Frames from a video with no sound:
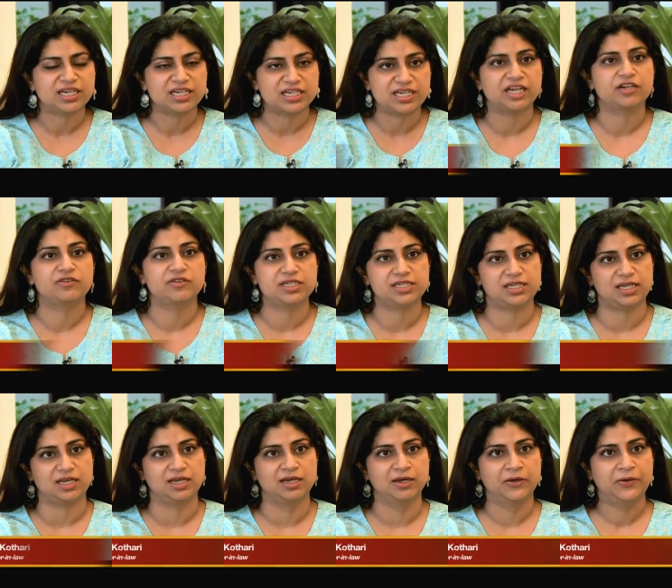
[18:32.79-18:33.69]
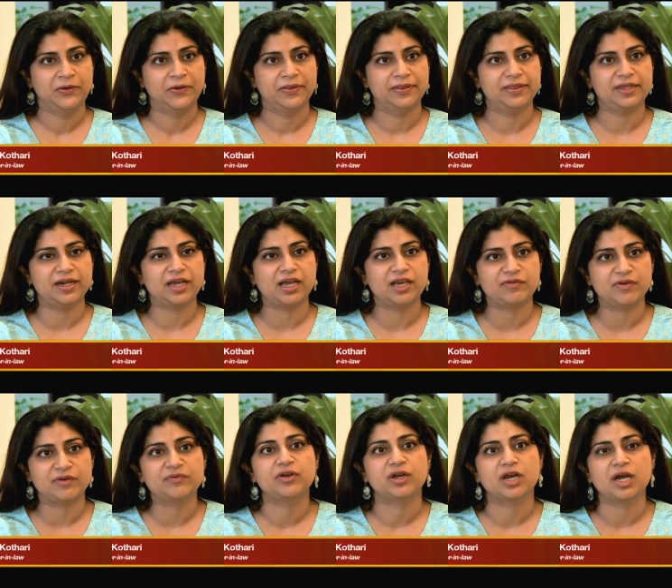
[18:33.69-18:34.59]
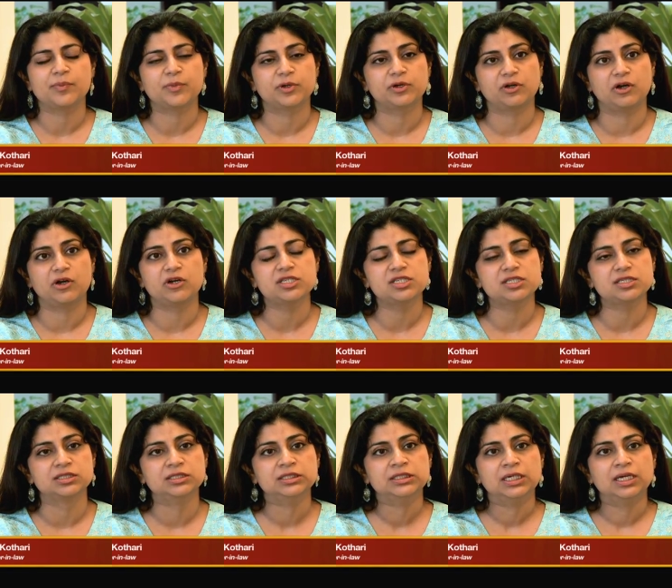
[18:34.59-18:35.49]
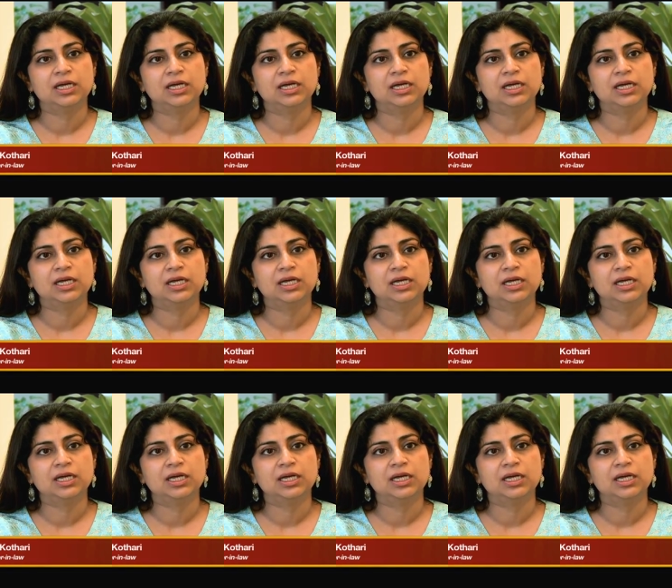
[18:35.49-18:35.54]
integrity that I have ever come across.